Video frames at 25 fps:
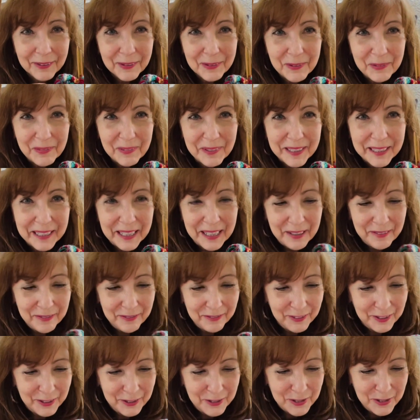when I
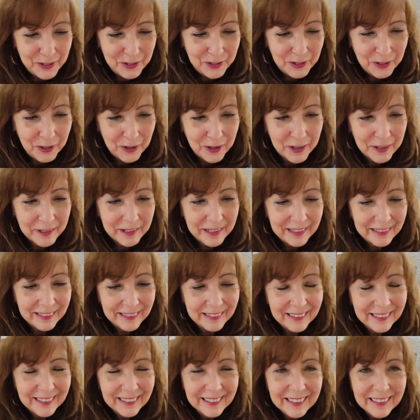first
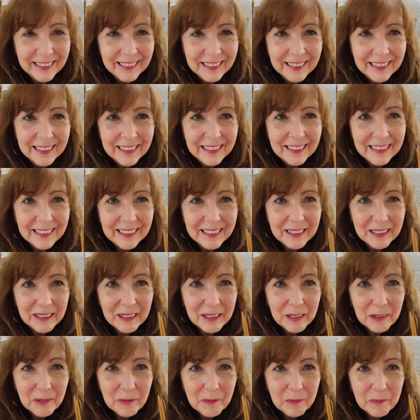started.
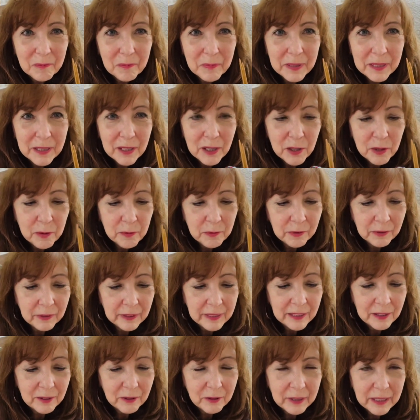Um, but hopefully
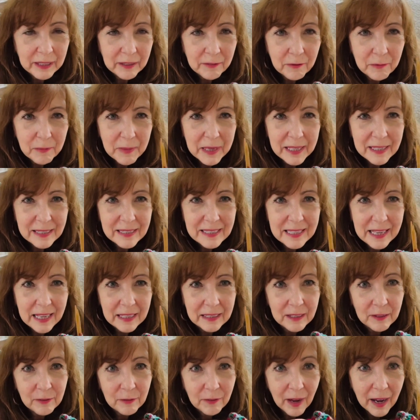it'll give me
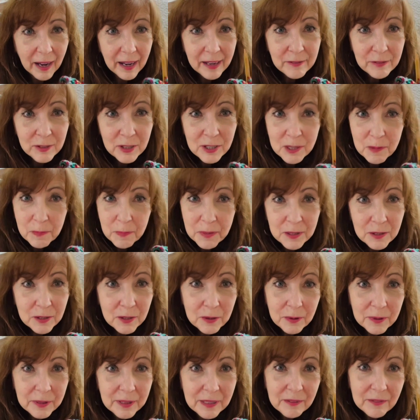incentive. I've just been
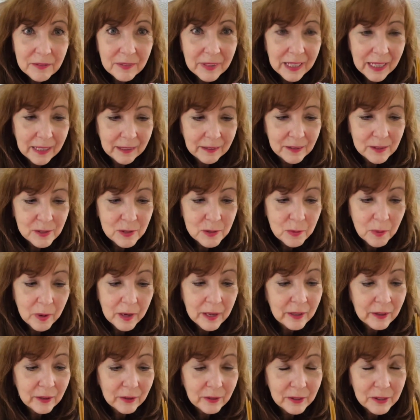doing the vanilla
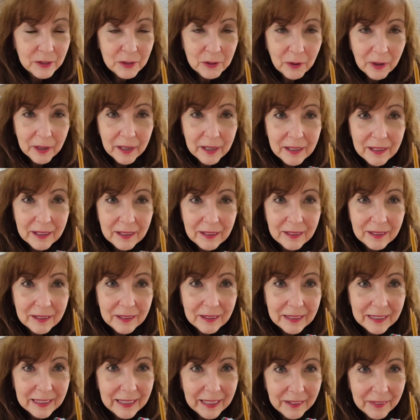sweater and trying to
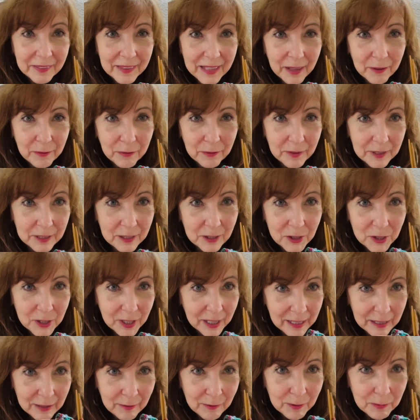get that finished. I
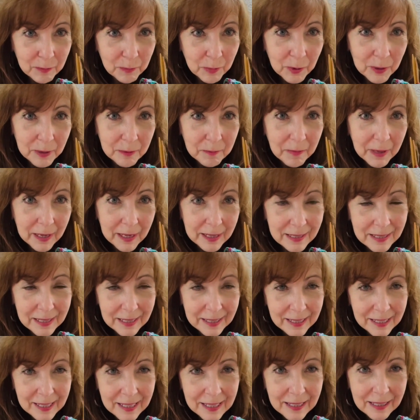even put my
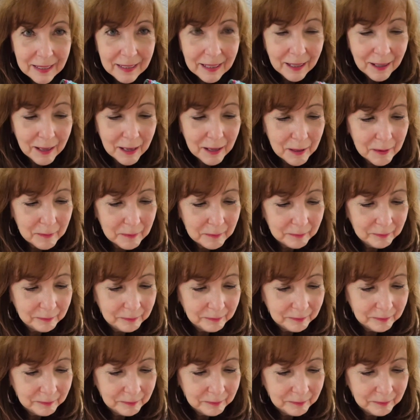um,